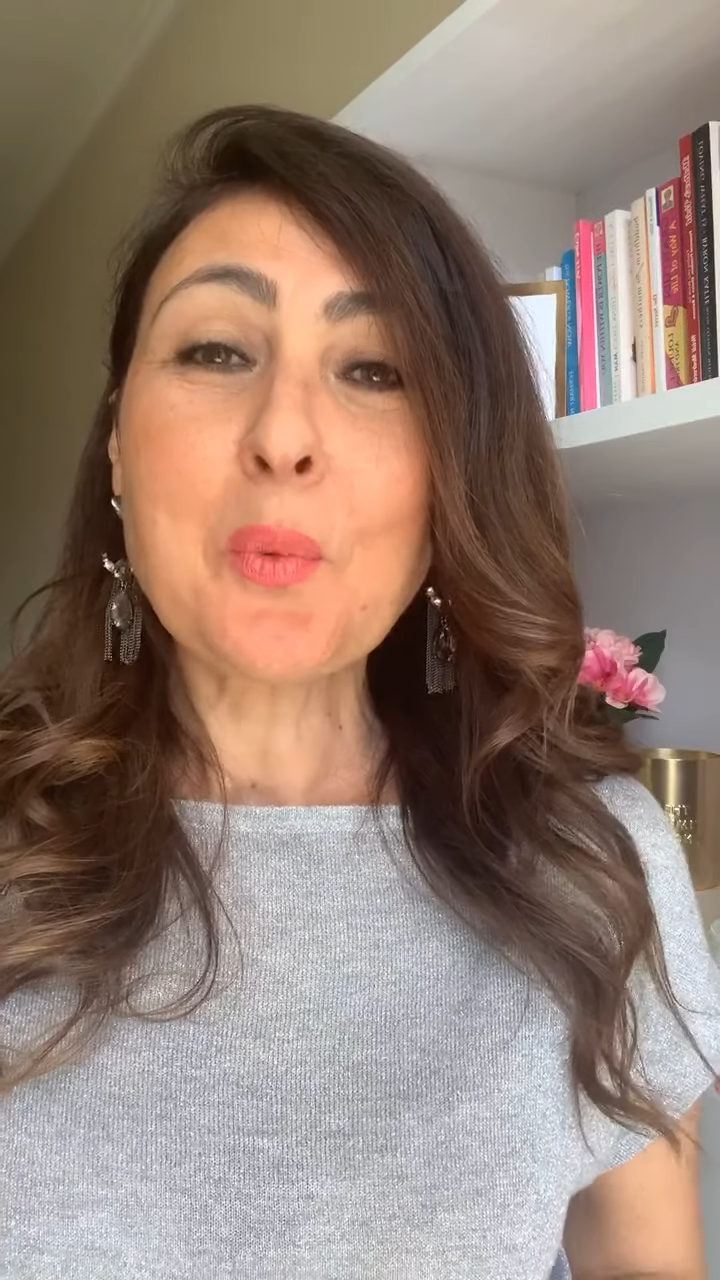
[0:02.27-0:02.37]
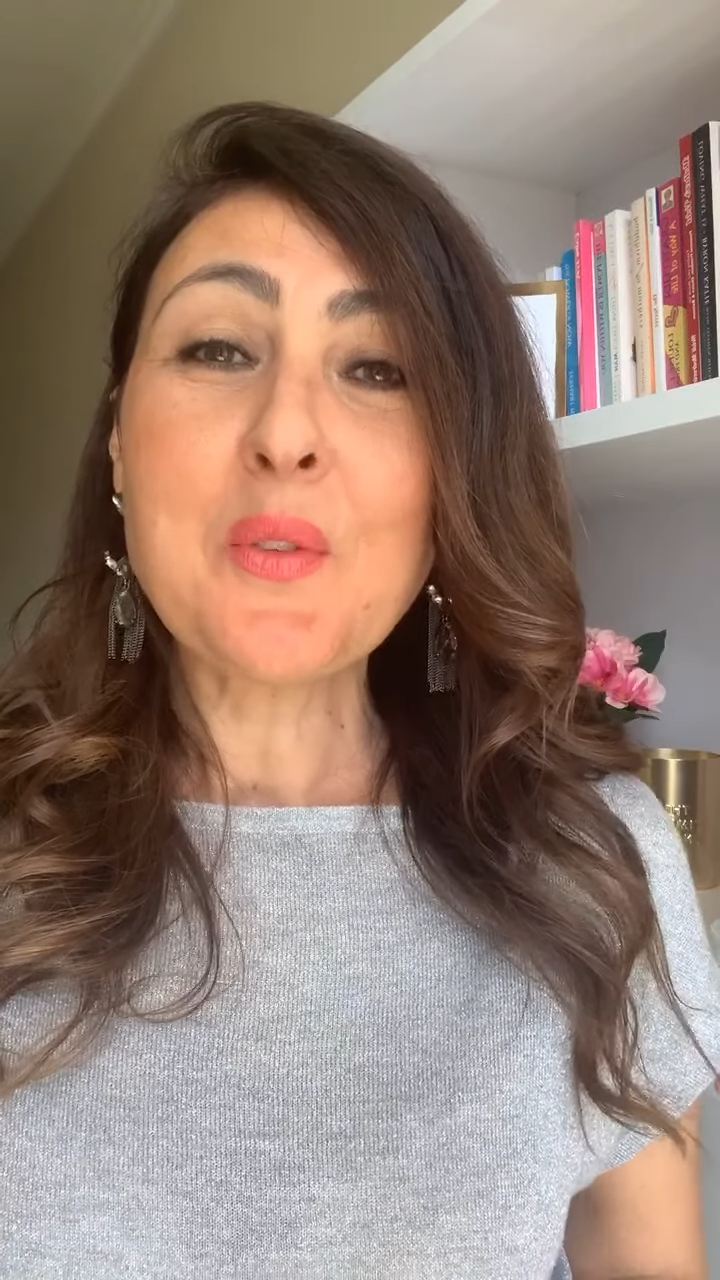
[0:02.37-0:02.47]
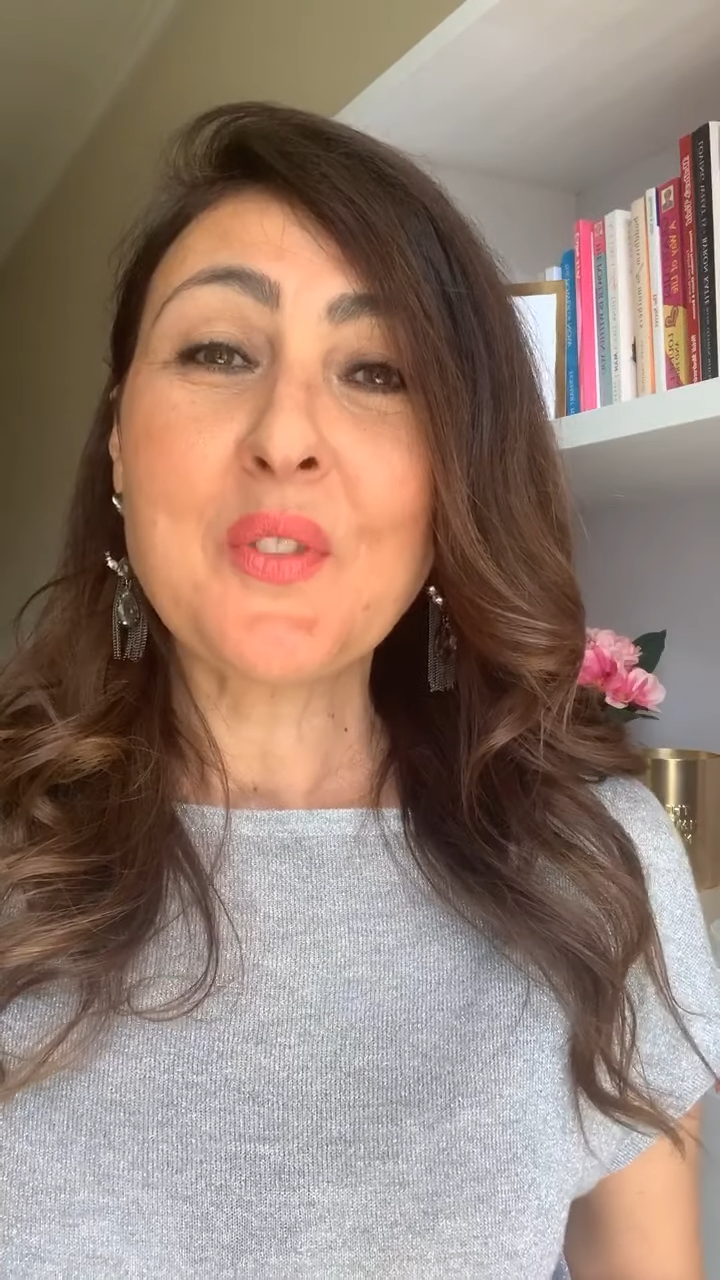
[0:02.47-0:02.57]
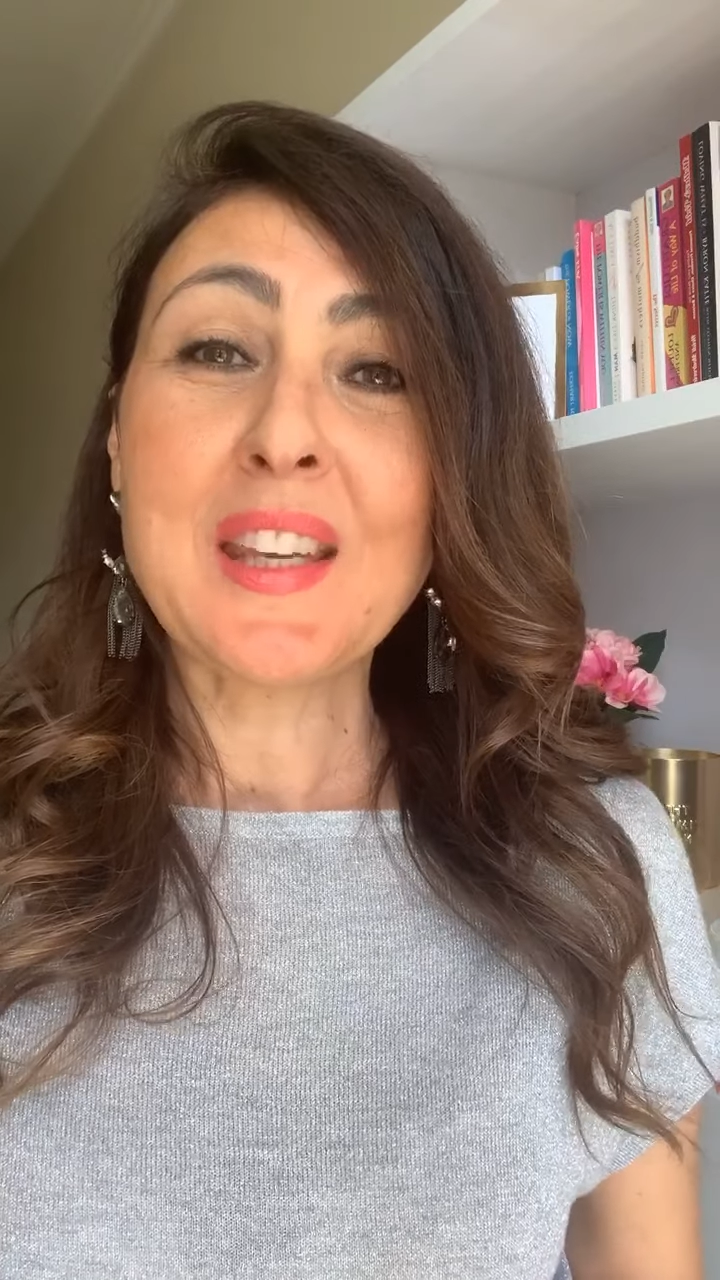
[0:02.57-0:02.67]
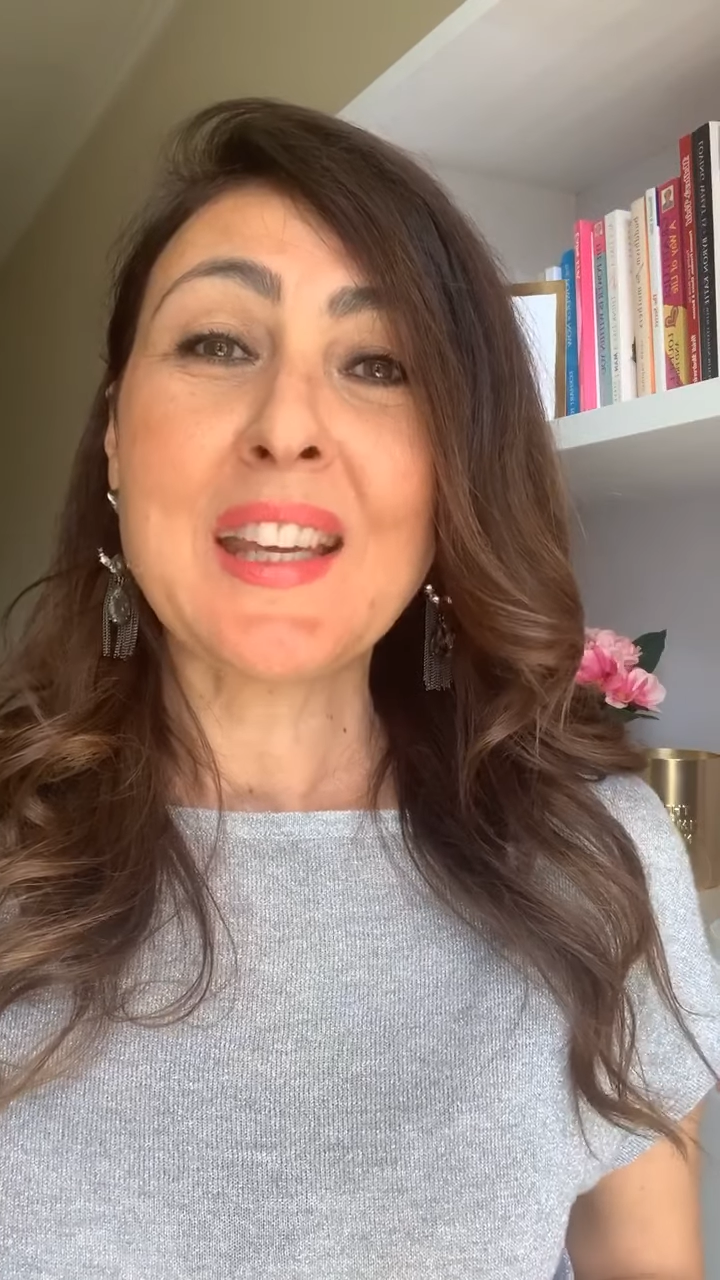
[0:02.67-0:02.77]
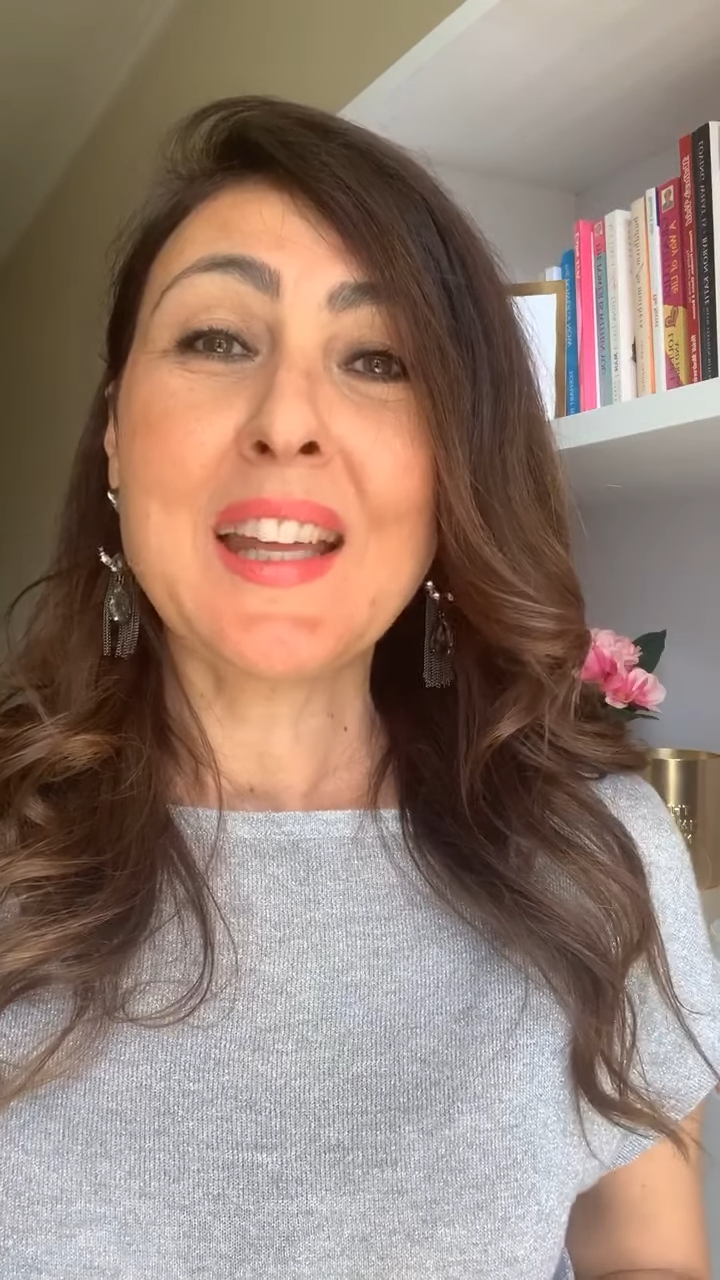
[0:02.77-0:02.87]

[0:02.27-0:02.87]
we forget